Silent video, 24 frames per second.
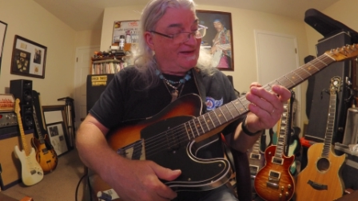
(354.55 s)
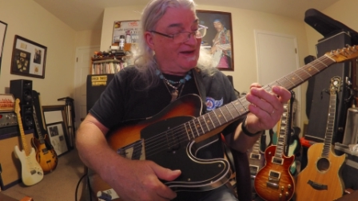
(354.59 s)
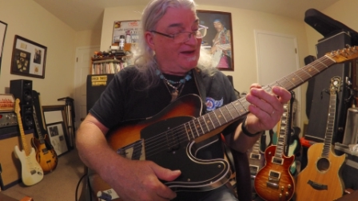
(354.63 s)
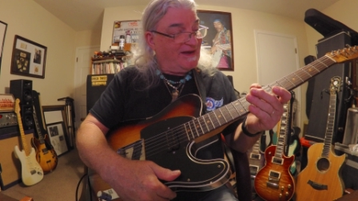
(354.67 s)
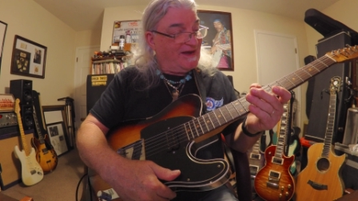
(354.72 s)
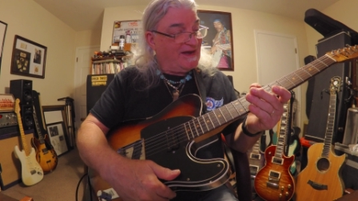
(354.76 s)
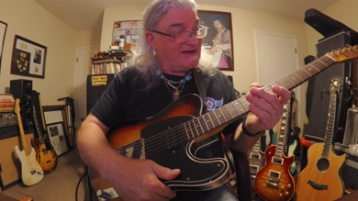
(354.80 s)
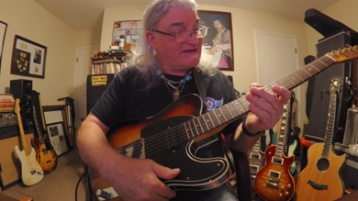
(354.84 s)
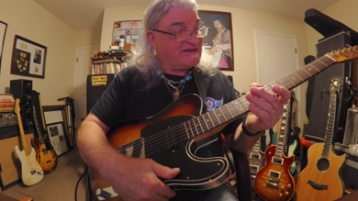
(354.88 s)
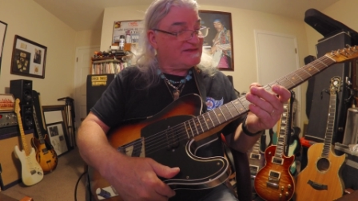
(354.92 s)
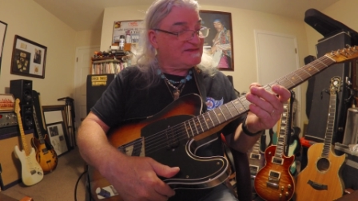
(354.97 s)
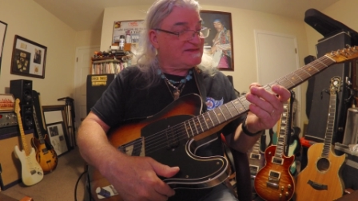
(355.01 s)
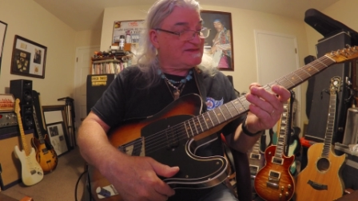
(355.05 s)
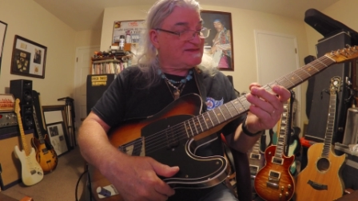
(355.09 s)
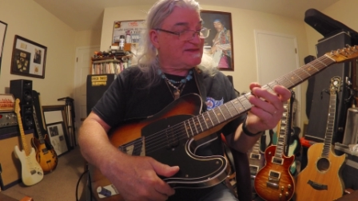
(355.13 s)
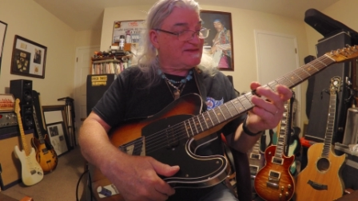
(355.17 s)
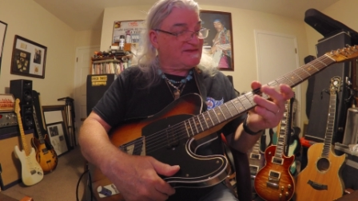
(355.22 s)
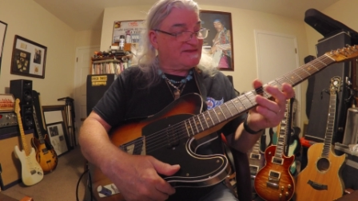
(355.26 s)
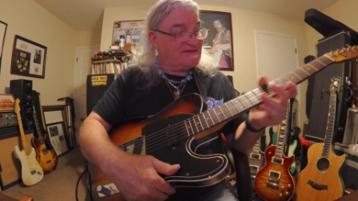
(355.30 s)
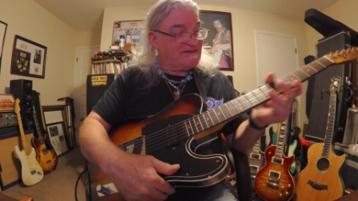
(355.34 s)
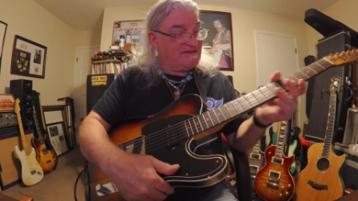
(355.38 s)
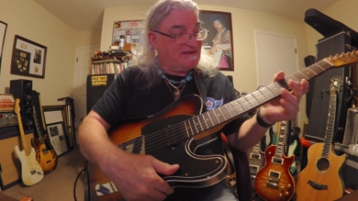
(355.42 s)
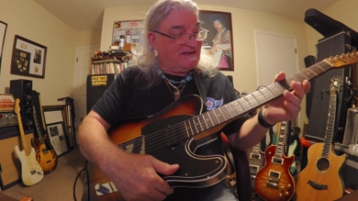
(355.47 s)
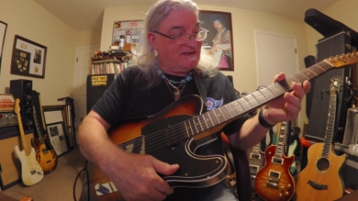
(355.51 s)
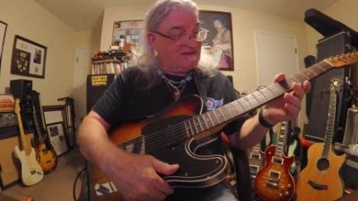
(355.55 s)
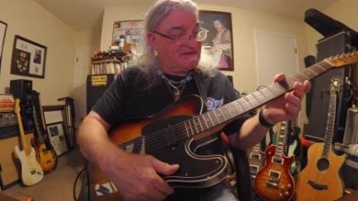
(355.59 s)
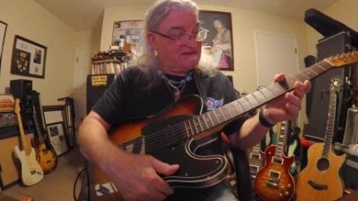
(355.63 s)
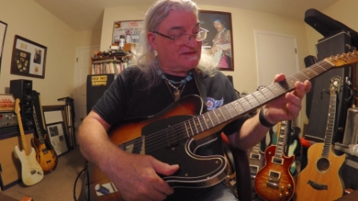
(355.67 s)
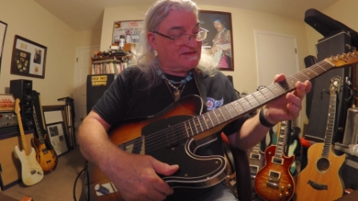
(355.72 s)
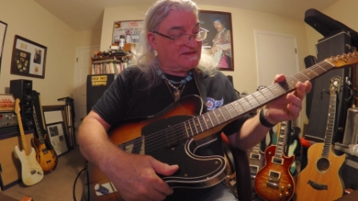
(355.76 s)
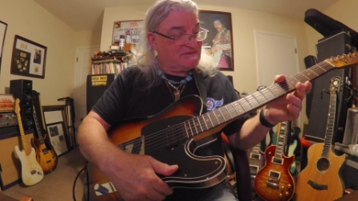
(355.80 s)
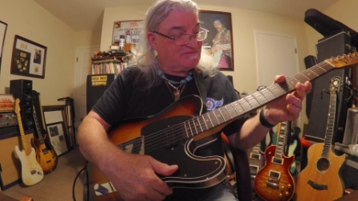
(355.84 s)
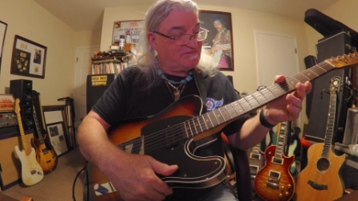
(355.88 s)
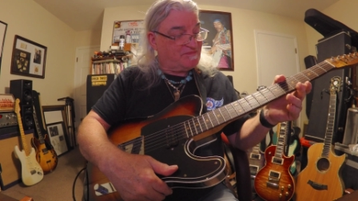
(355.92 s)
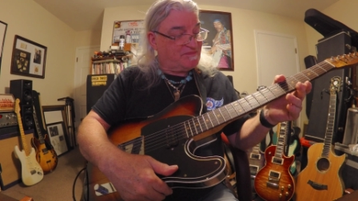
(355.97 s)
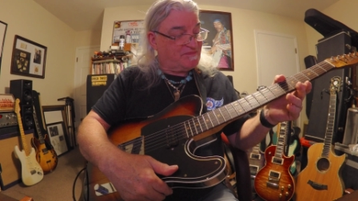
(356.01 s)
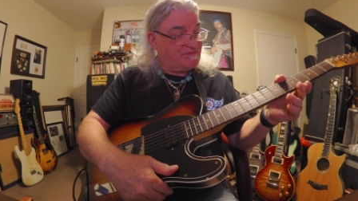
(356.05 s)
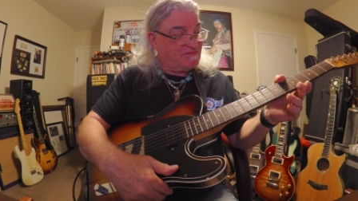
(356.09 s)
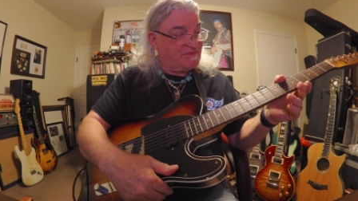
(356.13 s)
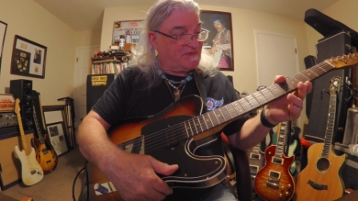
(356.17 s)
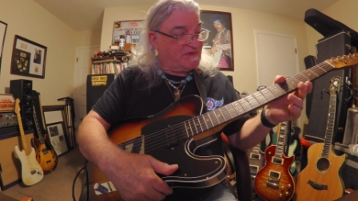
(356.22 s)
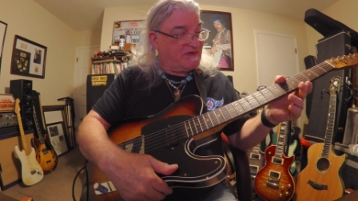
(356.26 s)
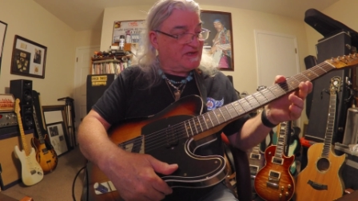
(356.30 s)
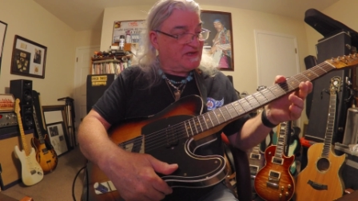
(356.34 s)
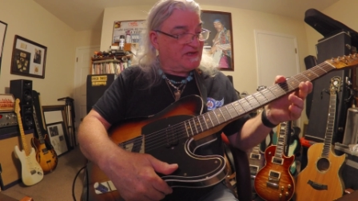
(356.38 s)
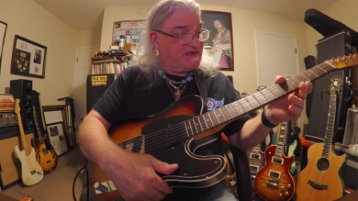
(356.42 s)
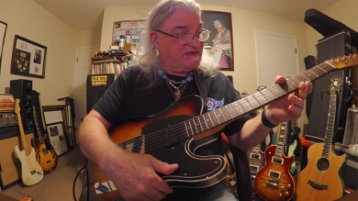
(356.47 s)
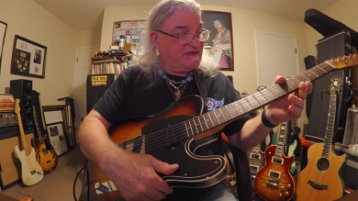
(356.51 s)
I can see the dots
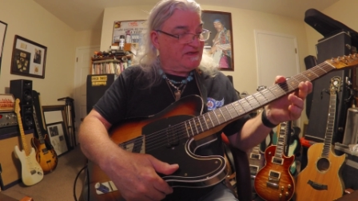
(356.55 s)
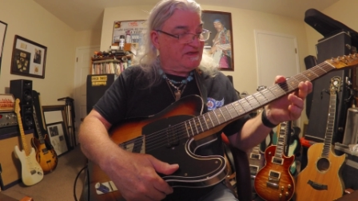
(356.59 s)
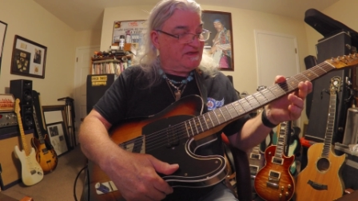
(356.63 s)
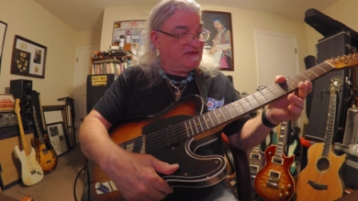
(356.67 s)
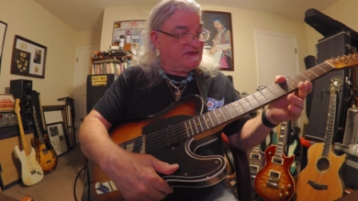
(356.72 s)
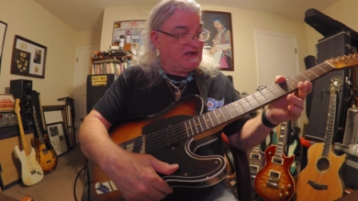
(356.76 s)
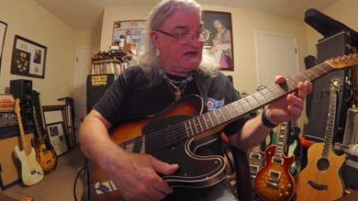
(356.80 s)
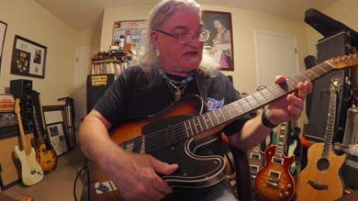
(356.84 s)
pretty good.